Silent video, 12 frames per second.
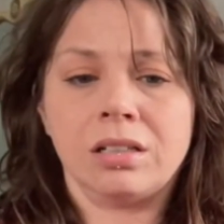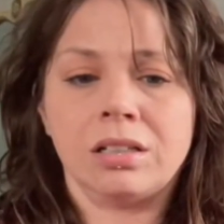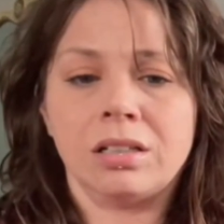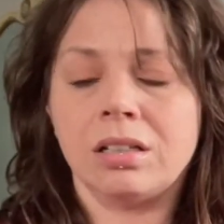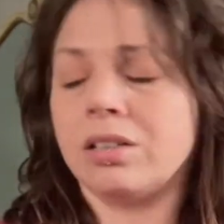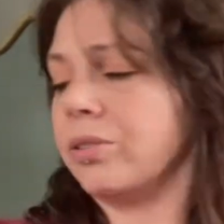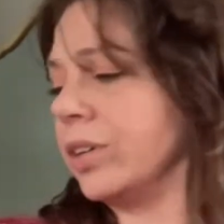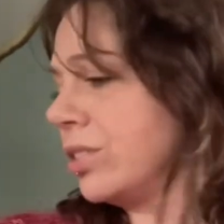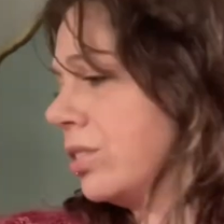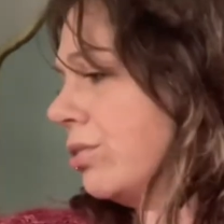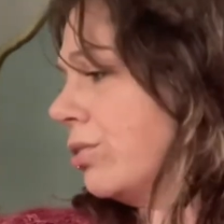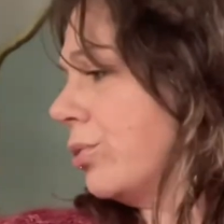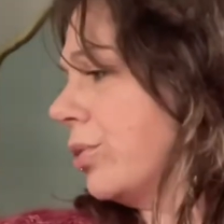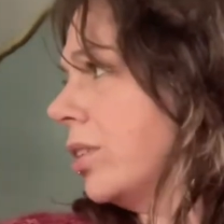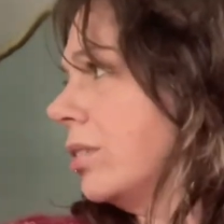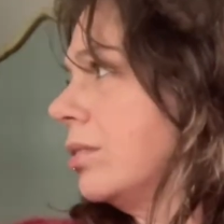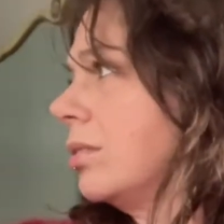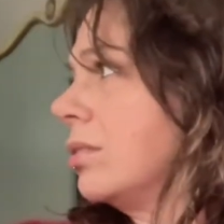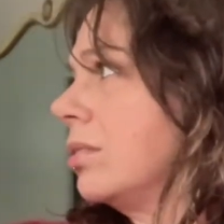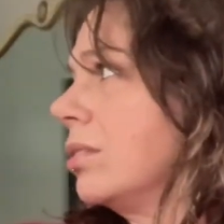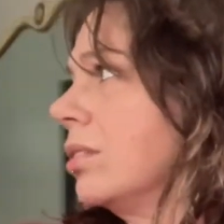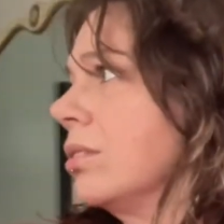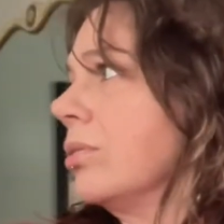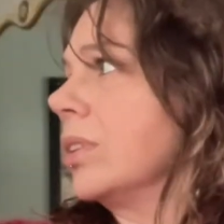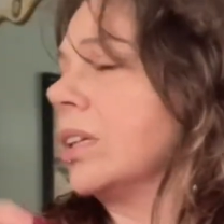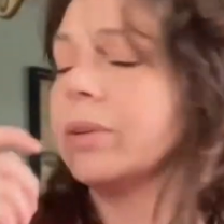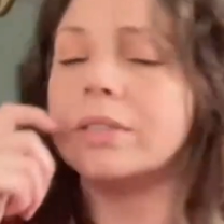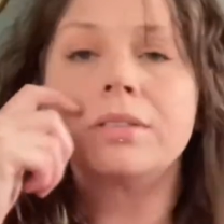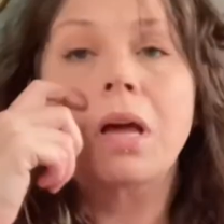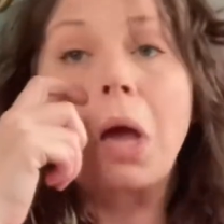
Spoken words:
I don't know, I just heard a noise. I don't know what that was.